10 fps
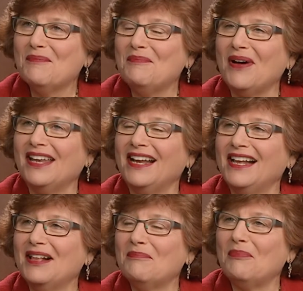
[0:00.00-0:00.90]

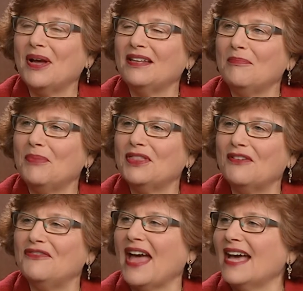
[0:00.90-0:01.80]
But the
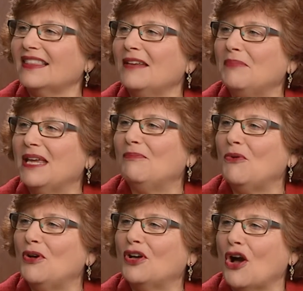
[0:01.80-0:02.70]
fact that people
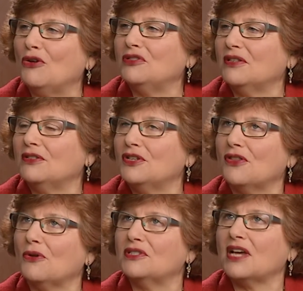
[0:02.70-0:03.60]
will go to
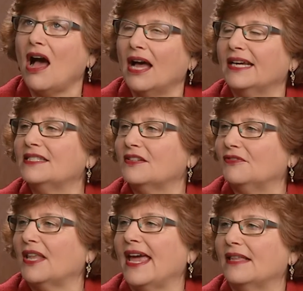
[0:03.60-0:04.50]
those kinds of
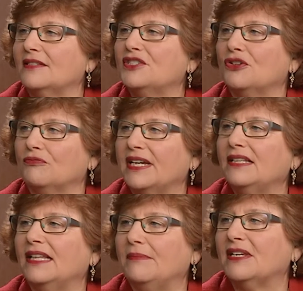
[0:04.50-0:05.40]
lengths to
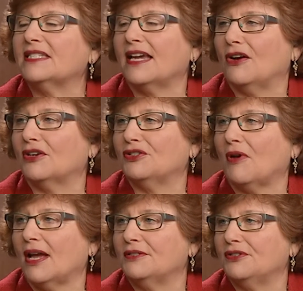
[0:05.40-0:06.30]
really
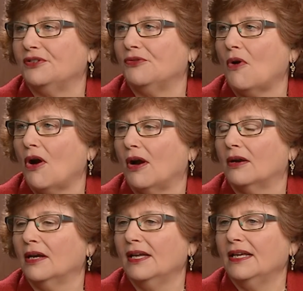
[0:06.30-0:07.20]
mischaracterize who you
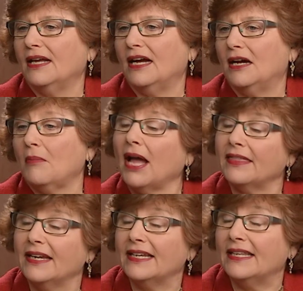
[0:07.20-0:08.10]
are, I
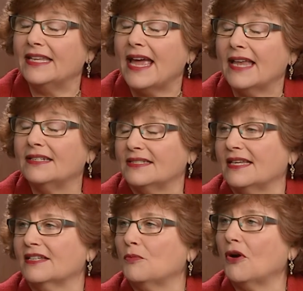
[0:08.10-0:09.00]
think in the end it
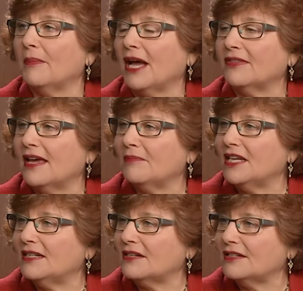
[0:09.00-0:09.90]
says more about them than
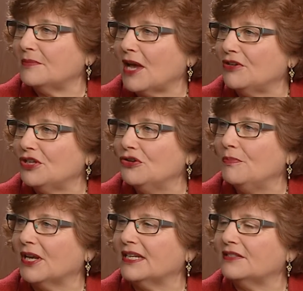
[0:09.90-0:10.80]
it does about you,
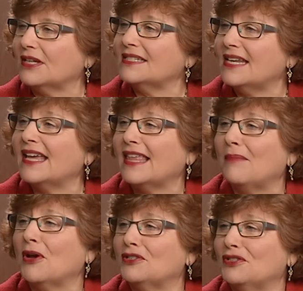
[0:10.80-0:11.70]
but it doesn't take that
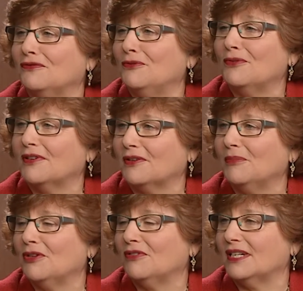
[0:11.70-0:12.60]
much to fool the
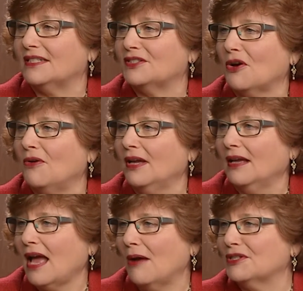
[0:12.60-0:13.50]
community. So
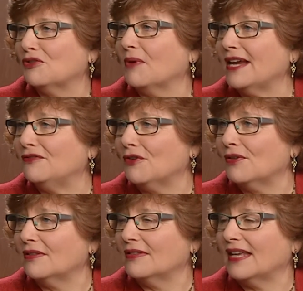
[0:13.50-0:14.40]
I was
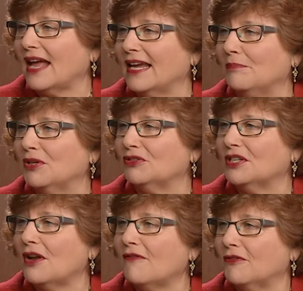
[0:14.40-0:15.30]
grateful that I had built
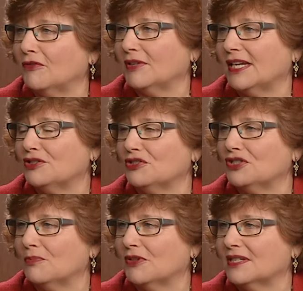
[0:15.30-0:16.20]
enough of a
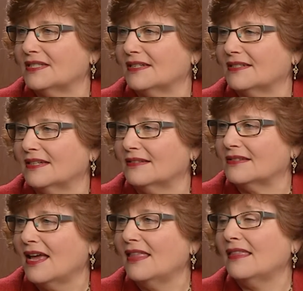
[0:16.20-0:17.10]
relationship with the citizens
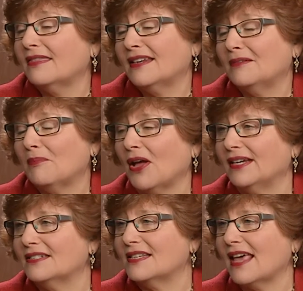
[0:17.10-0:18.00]
that they didn't buy
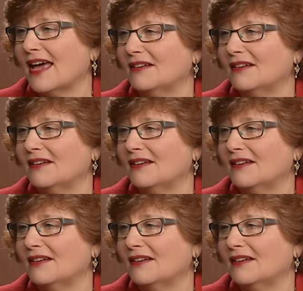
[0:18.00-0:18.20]
into that.